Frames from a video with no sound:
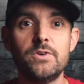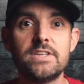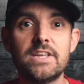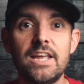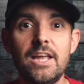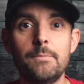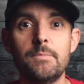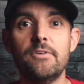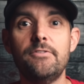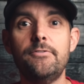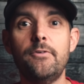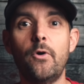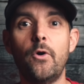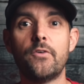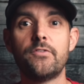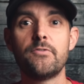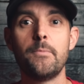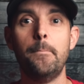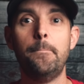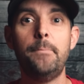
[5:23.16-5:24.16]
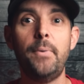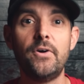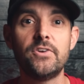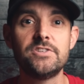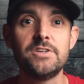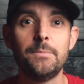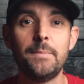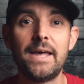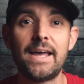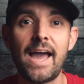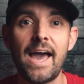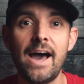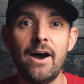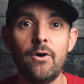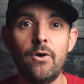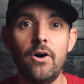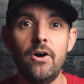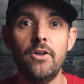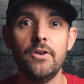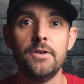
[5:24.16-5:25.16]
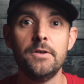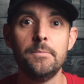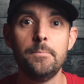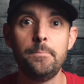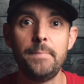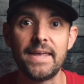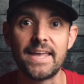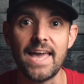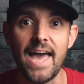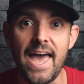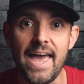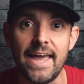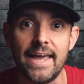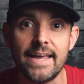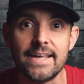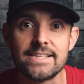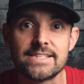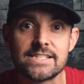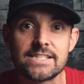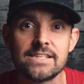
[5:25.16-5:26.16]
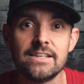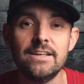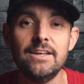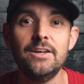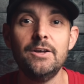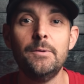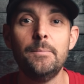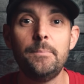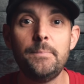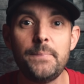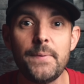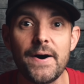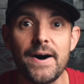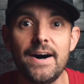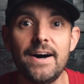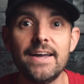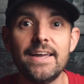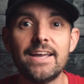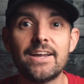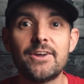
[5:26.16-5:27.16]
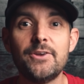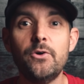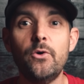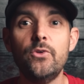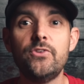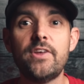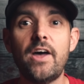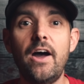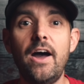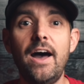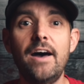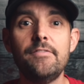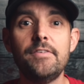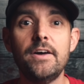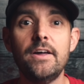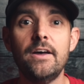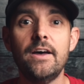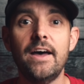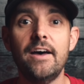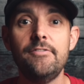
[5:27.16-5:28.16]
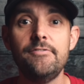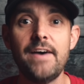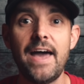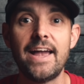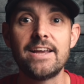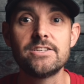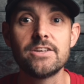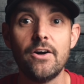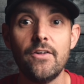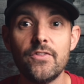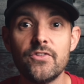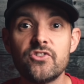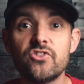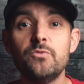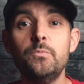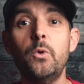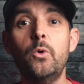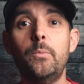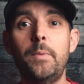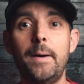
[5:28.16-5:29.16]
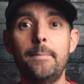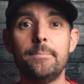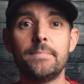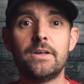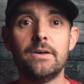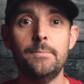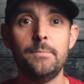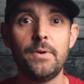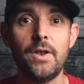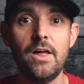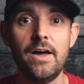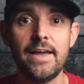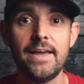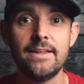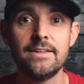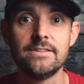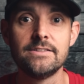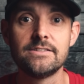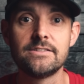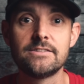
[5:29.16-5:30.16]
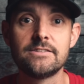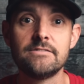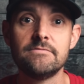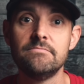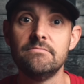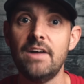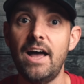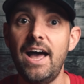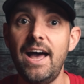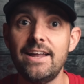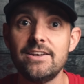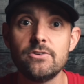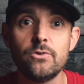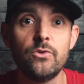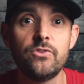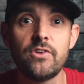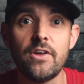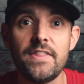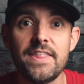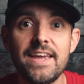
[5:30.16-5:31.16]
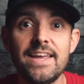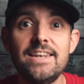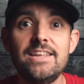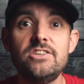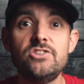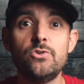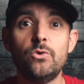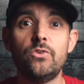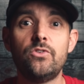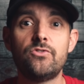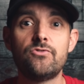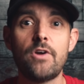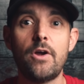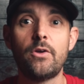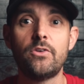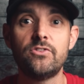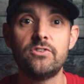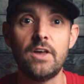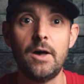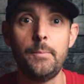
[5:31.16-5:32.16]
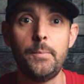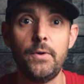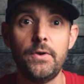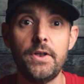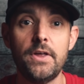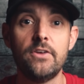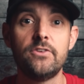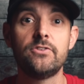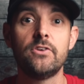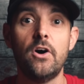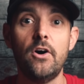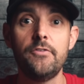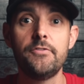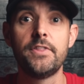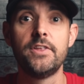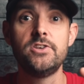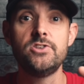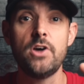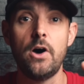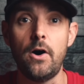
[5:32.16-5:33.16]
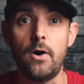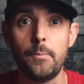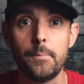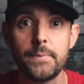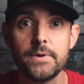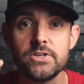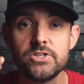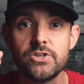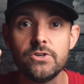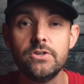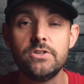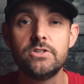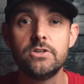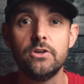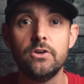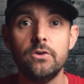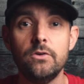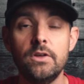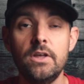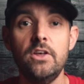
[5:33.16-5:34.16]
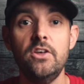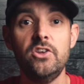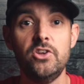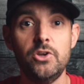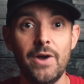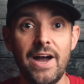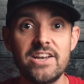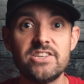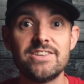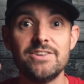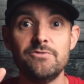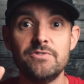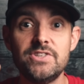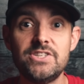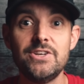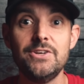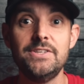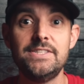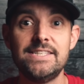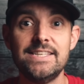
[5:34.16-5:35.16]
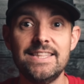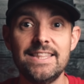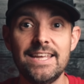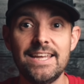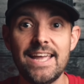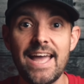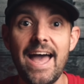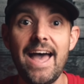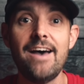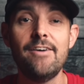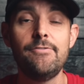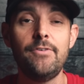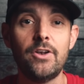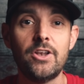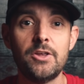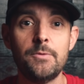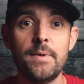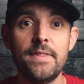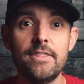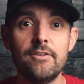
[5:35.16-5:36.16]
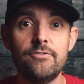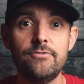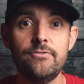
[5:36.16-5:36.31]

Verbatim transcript: to keep the fork from bottoming out on bigger hits but it can also have an effect on small bump compliance and also the initial stroke suppleness off the top due to you actually reducing the air volume in the